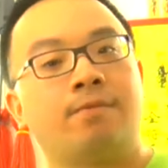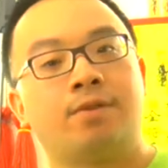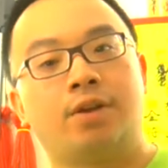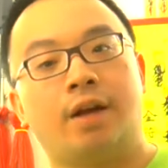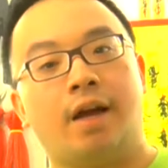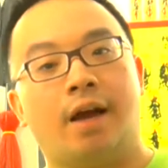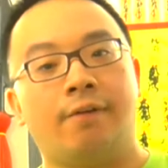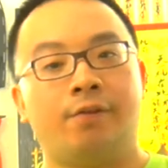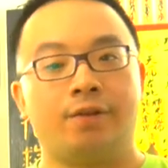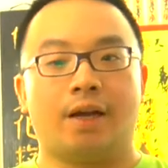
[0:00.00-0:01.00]
today I
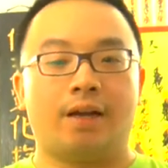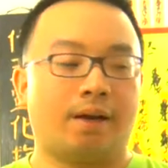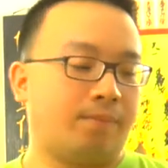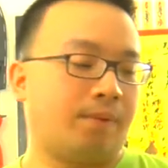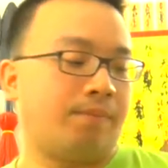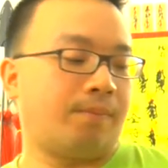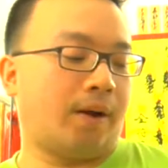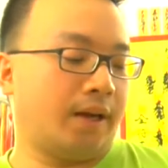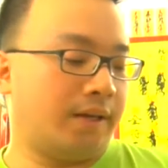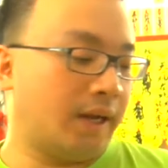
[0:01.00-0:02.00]
filled that up with
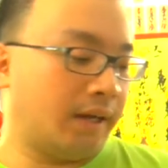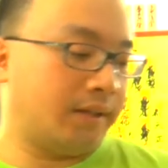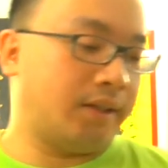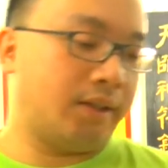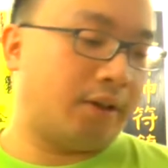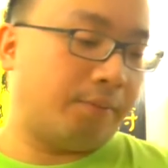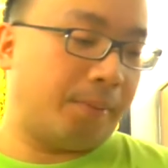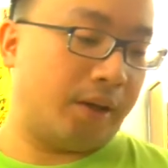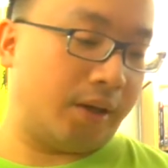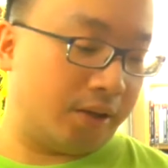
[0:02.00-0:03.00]
my 19
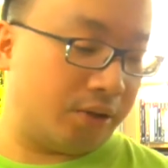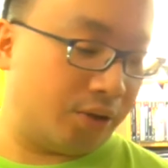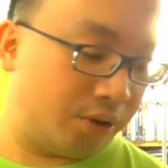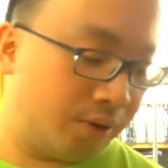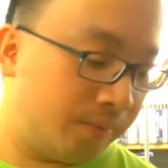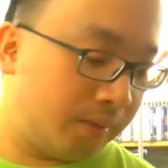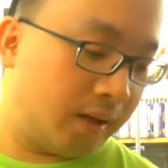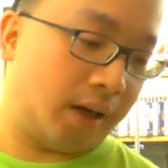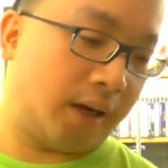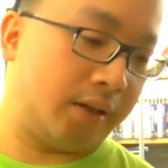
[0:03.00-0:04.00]
cubic inch
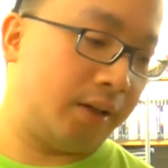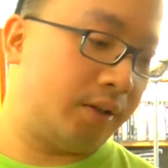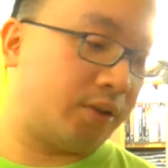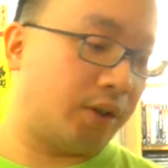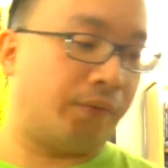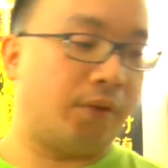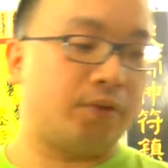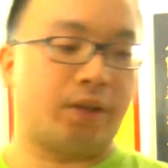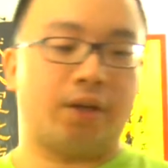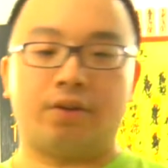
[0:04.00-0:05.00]
Ninja fill
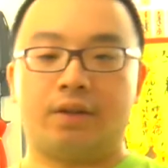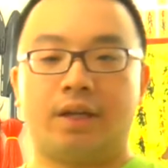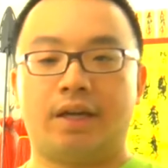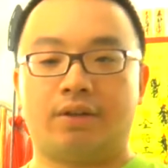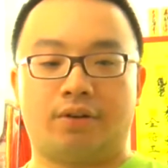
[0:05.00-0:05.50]
station tank.